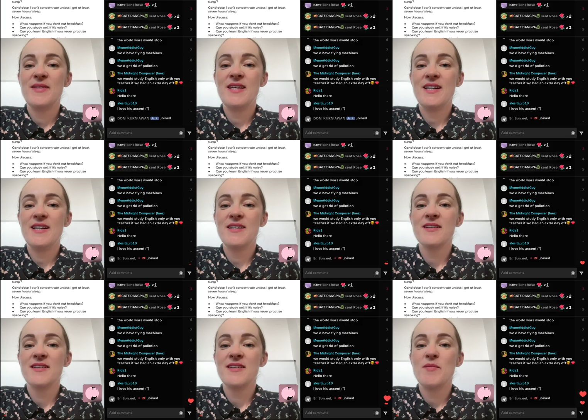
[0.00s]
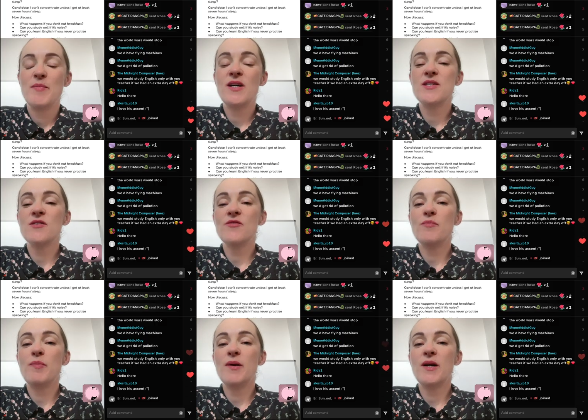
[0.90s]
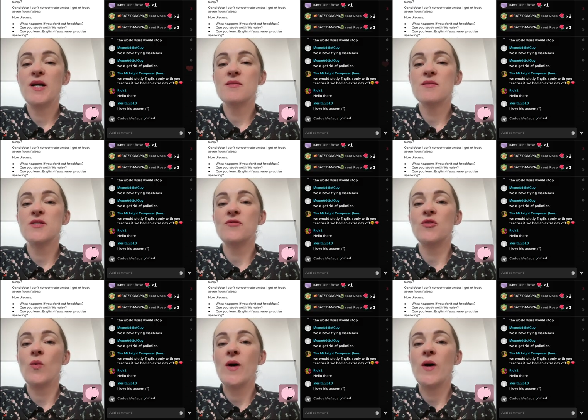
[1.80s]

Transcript: Yeah. Because of the